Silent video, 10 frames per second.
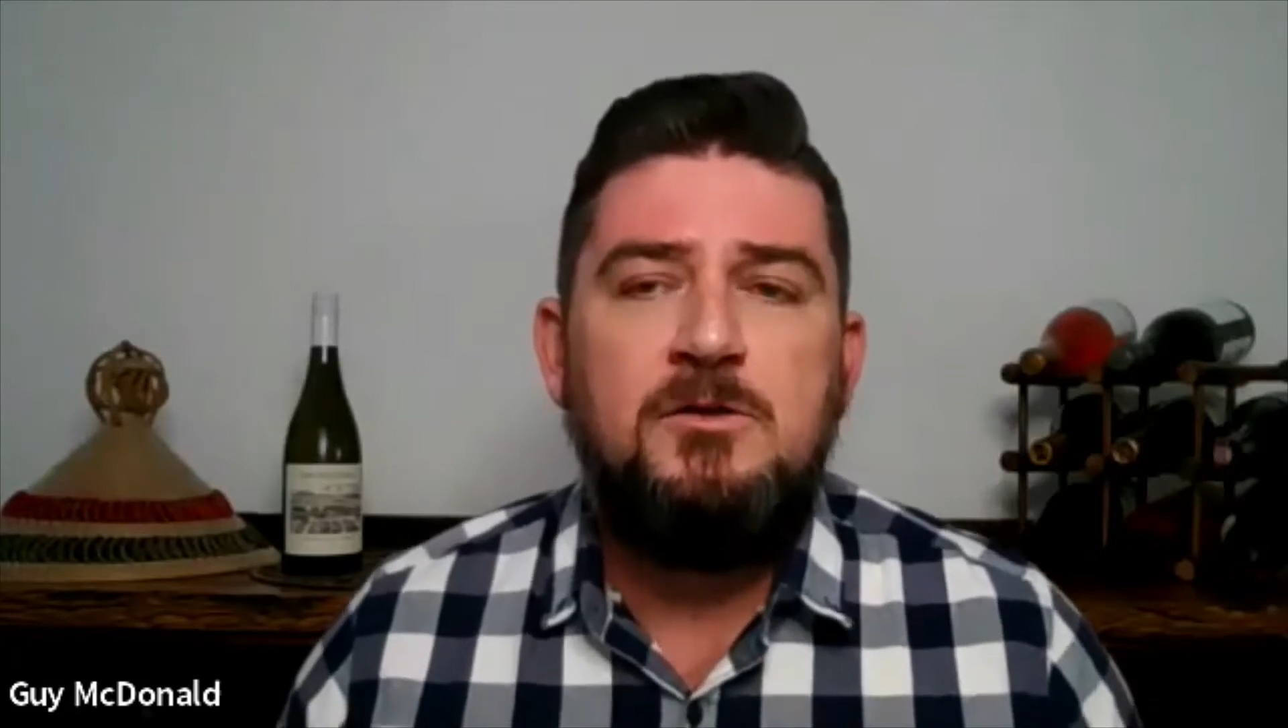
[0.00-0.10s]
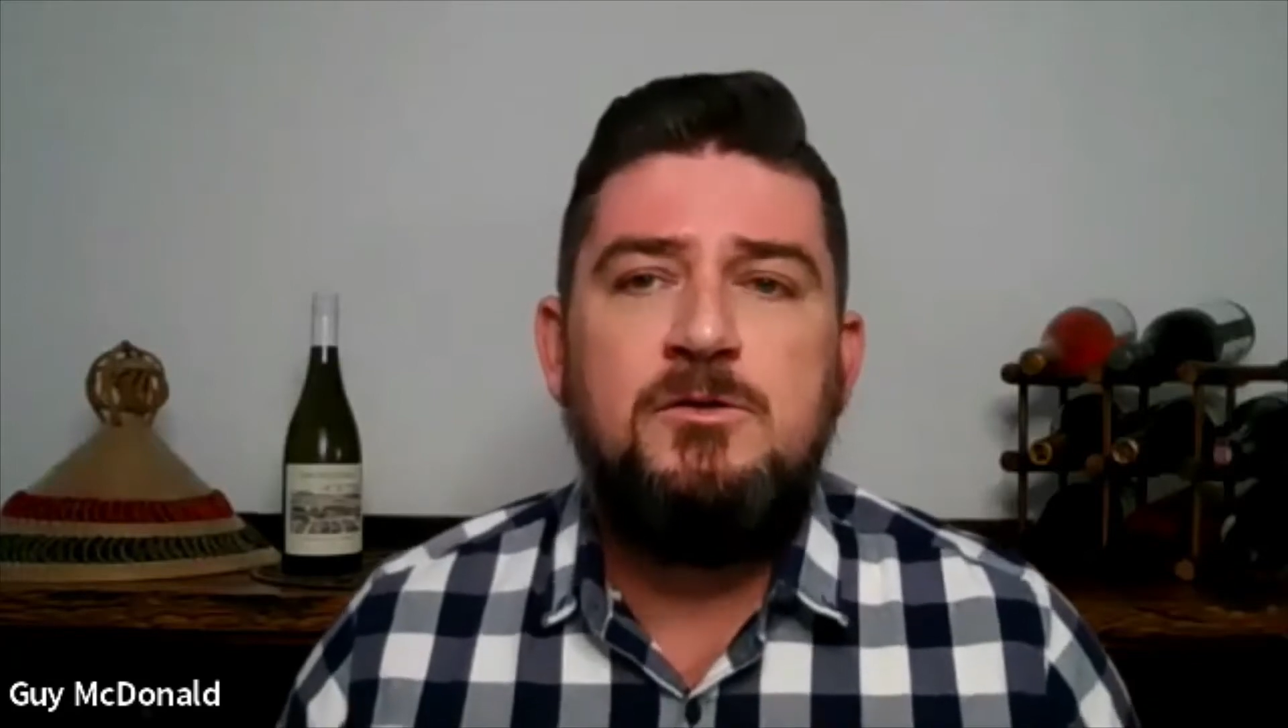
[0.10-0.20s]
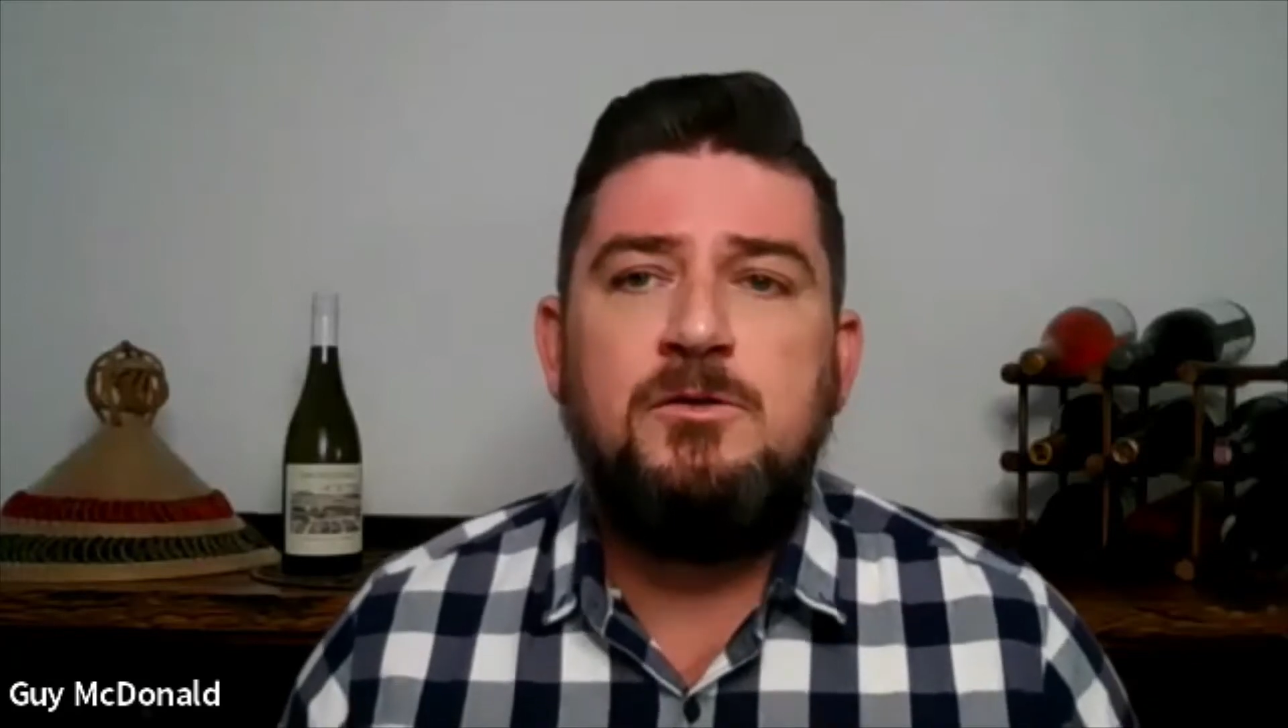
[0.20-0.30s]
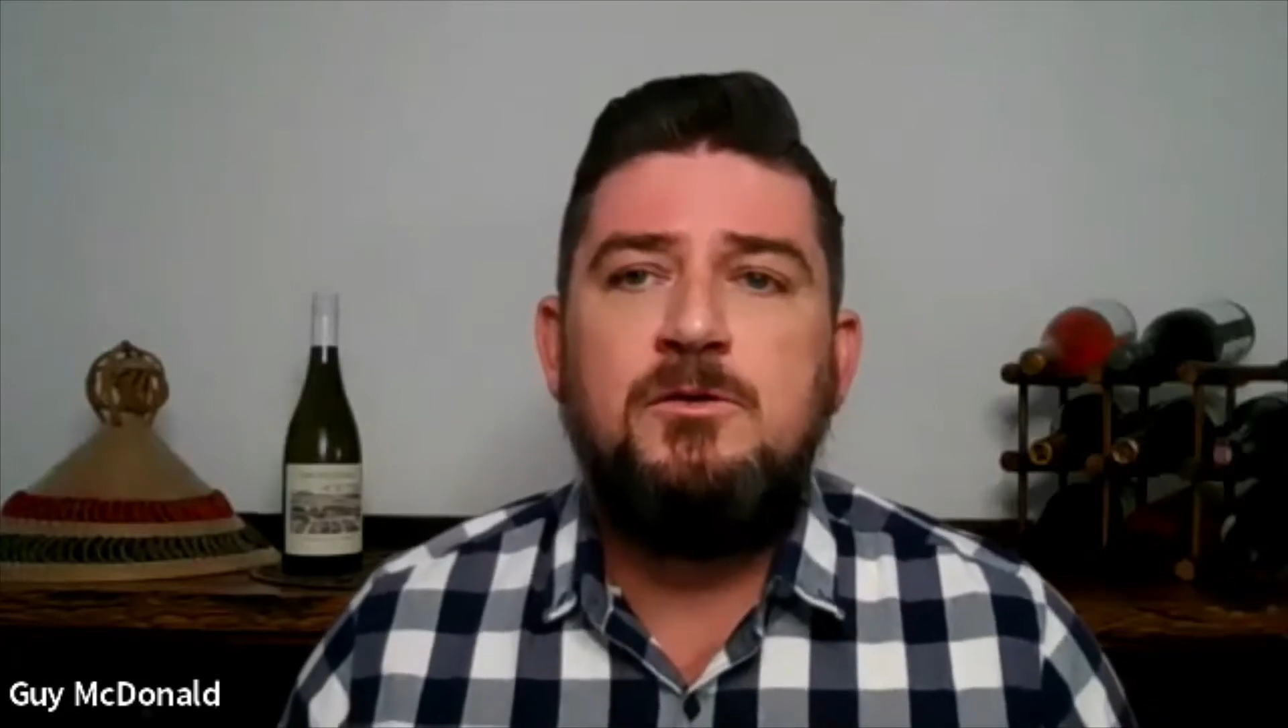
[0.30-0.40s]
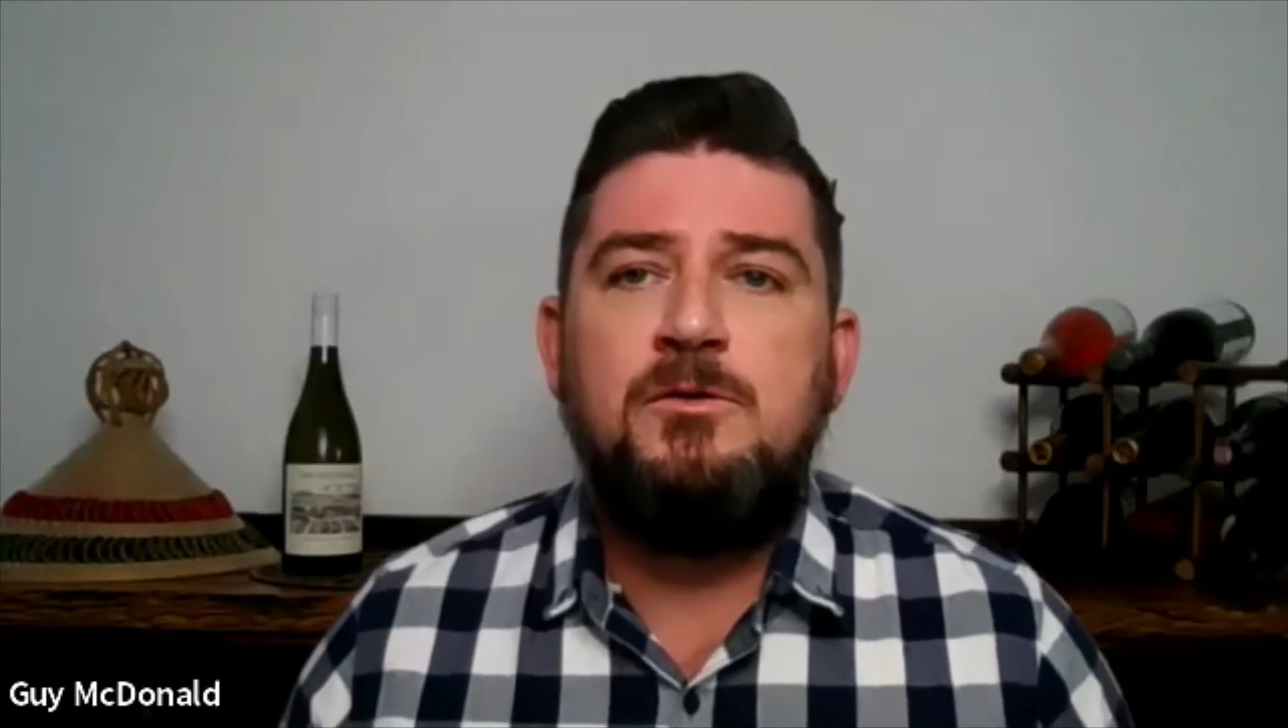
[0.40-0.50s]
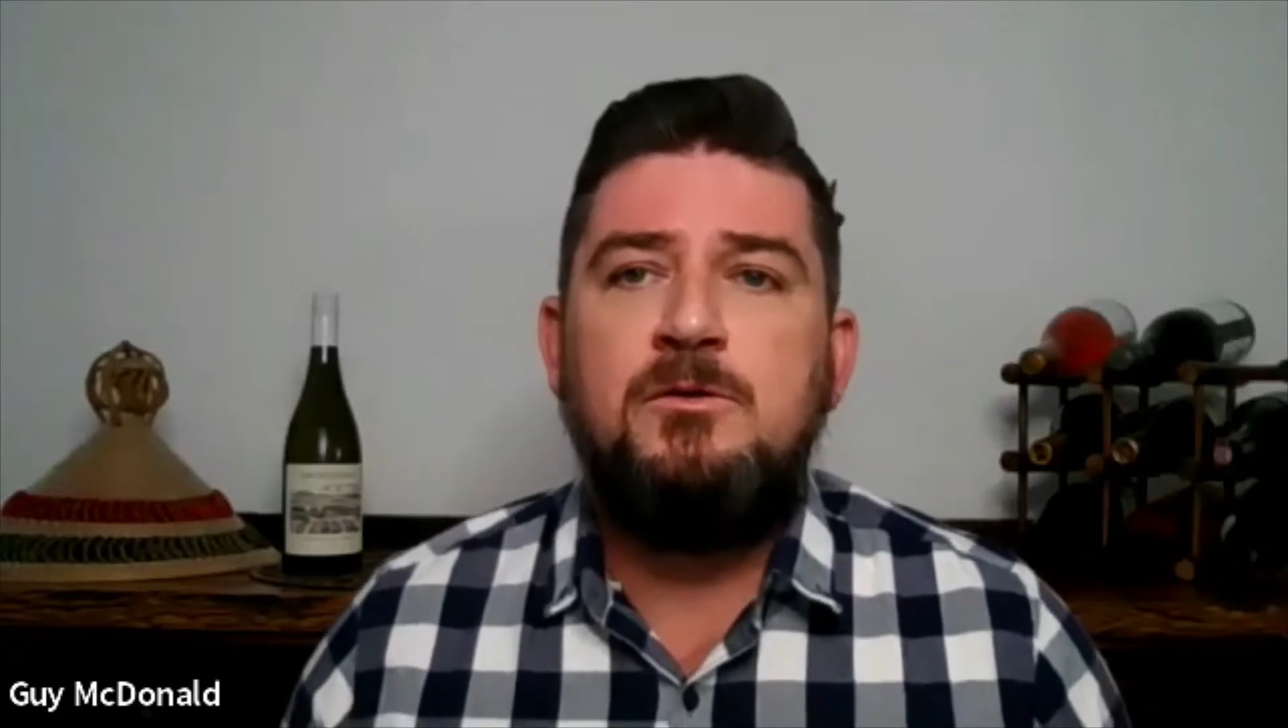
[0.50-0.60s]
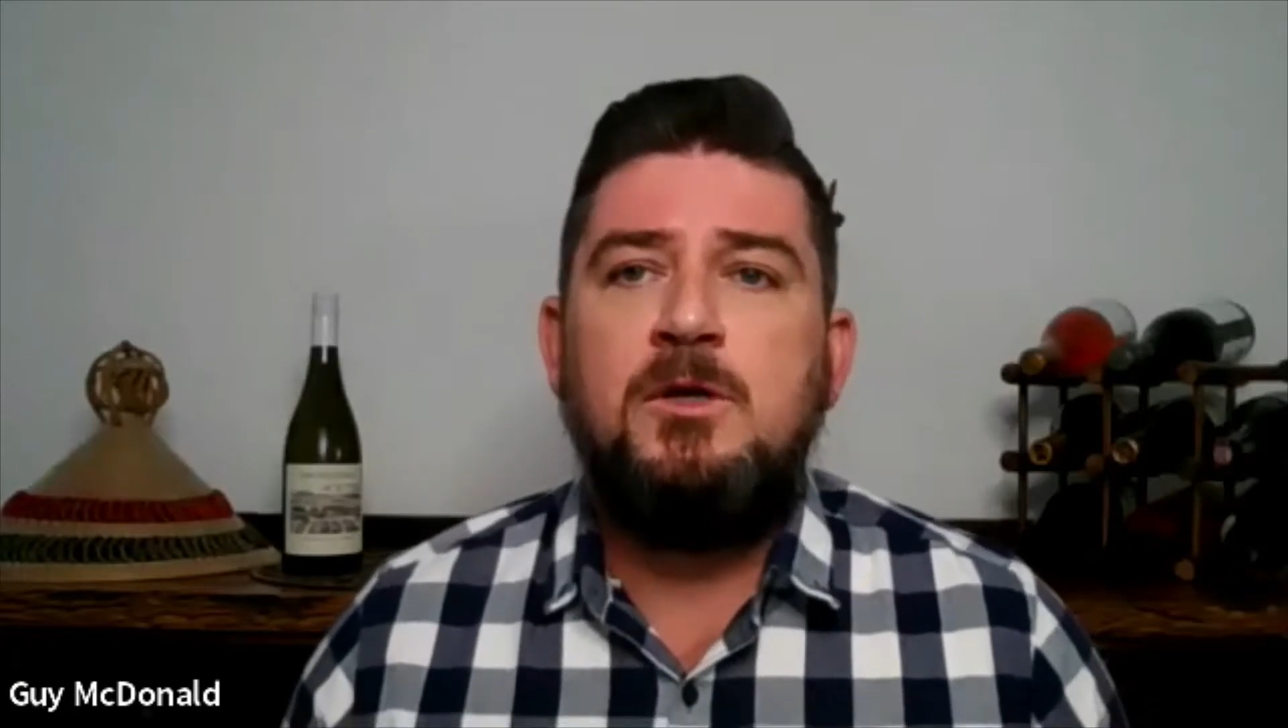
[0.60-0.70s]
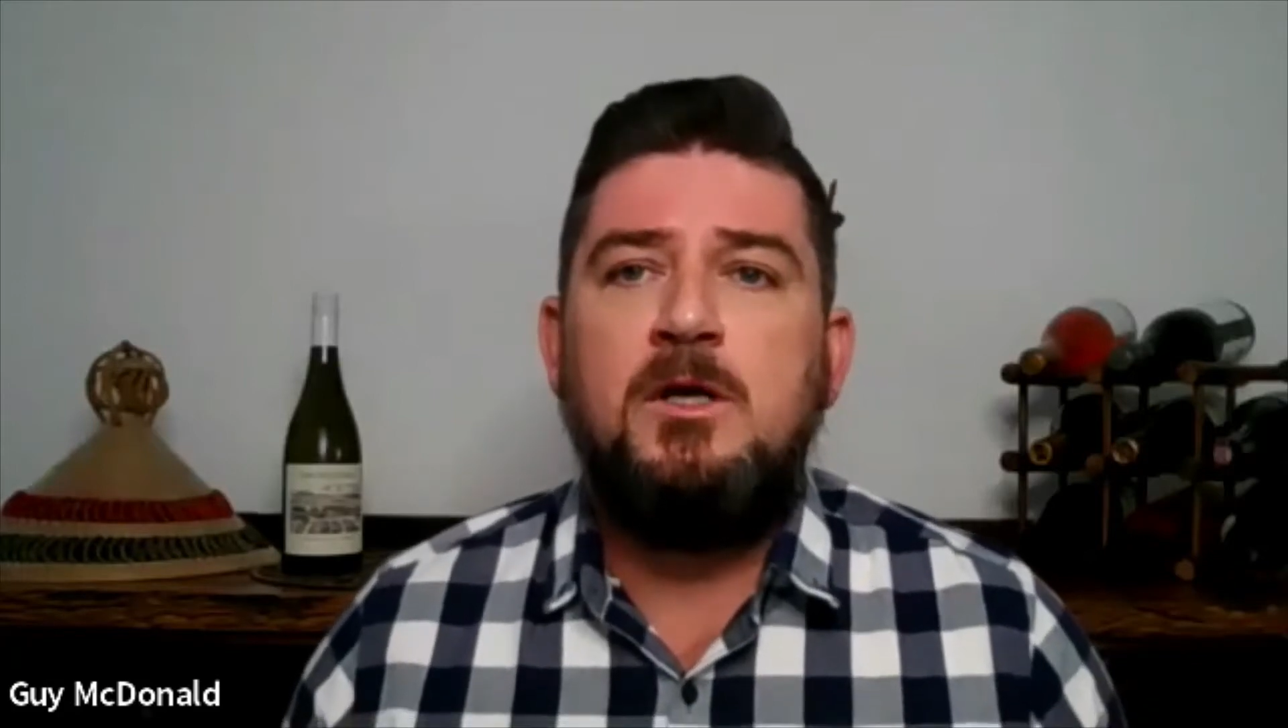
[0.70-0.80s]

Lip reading: to